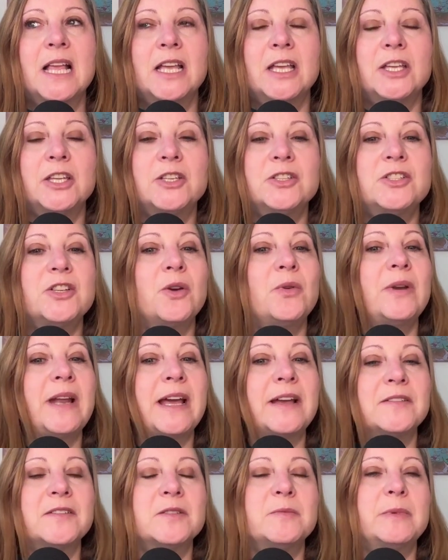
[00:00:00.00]
you don't
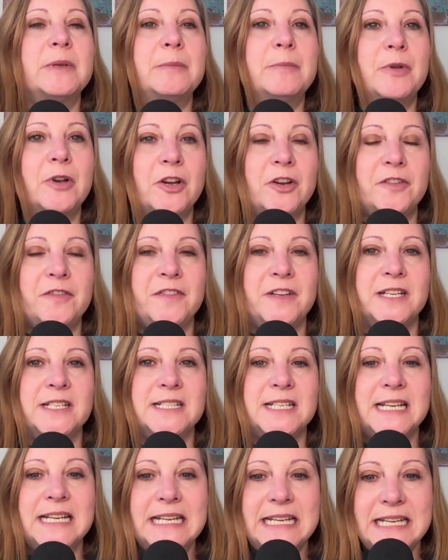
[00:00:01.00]
have to be perfect
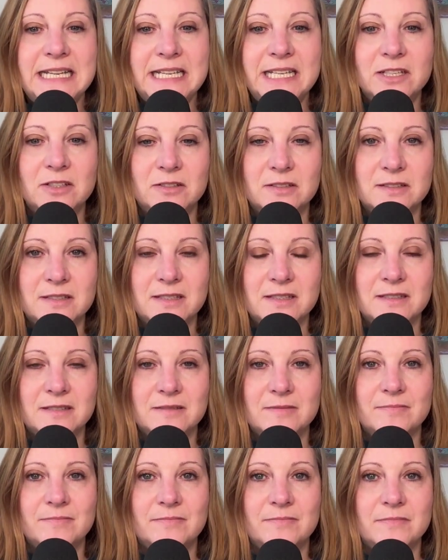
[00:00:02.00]
and healed
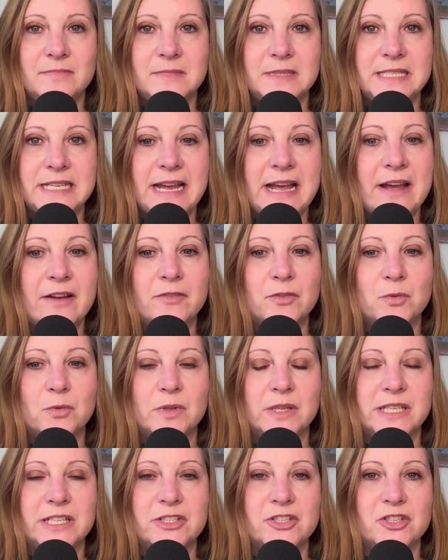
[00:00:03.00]
to have a
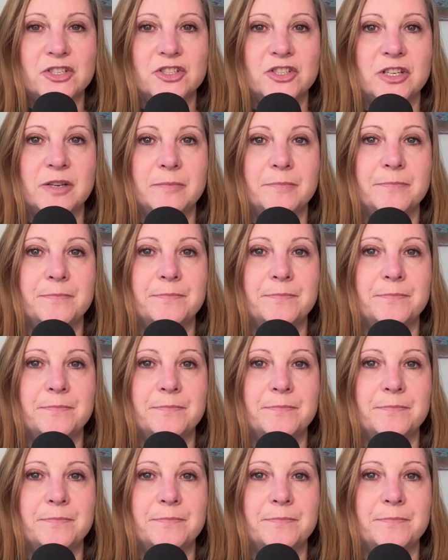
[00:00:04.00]
relationship.